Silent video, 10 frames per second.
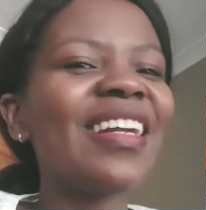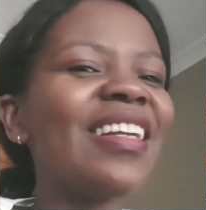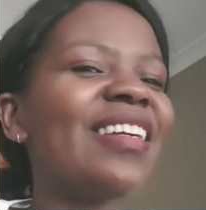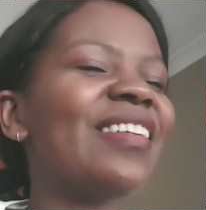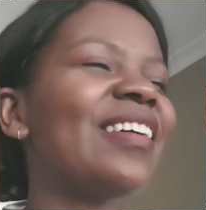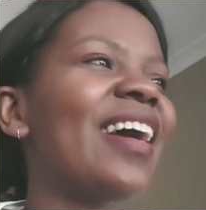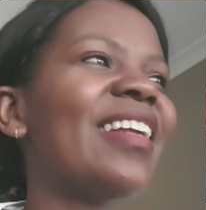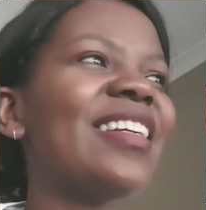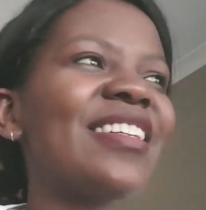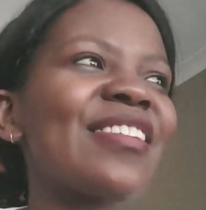And he and
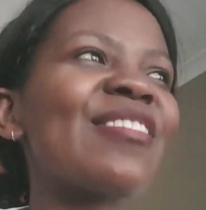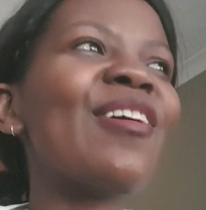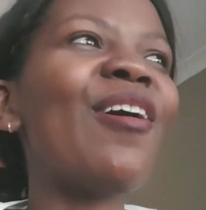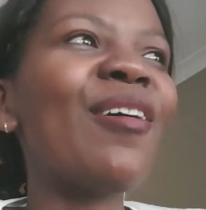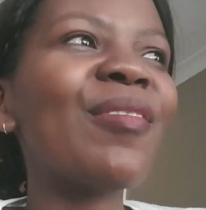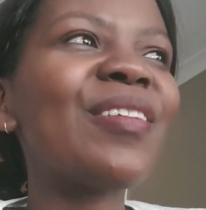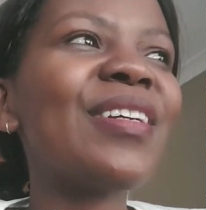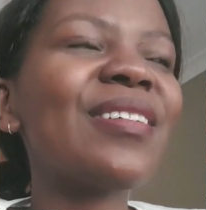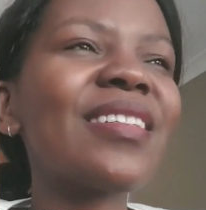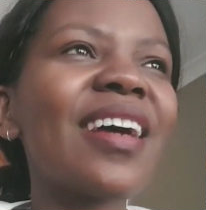he just laughed.
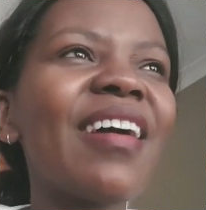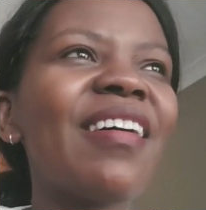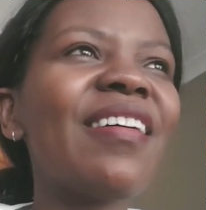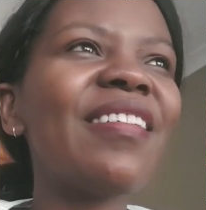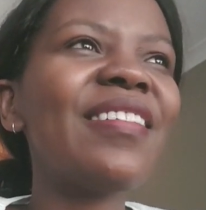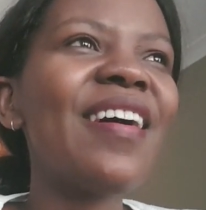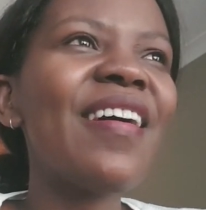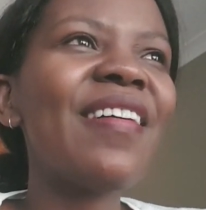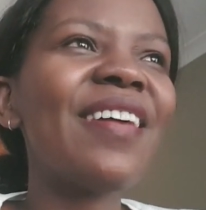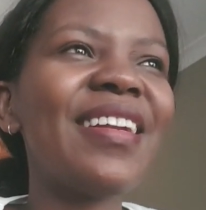He was like, oh
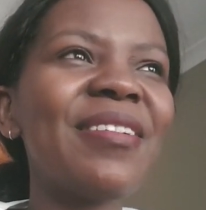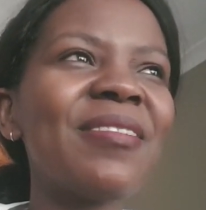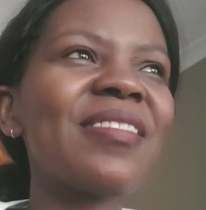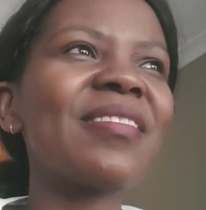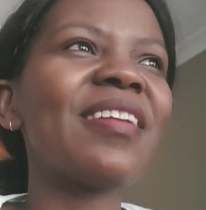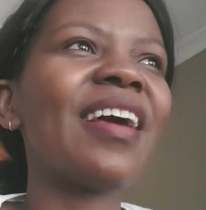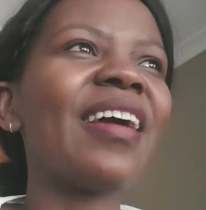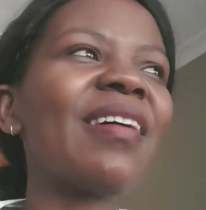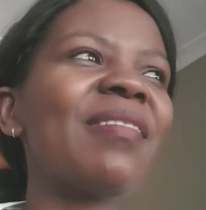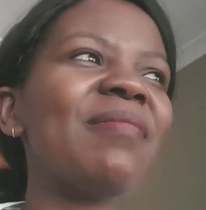no. And he was
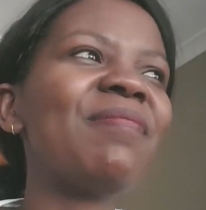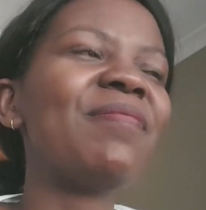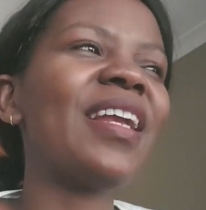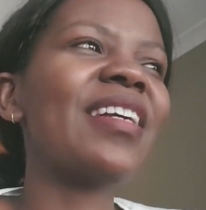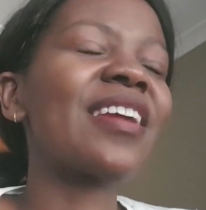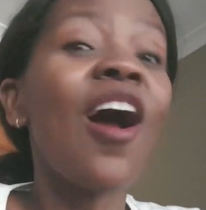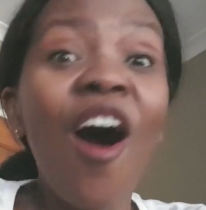like blushing.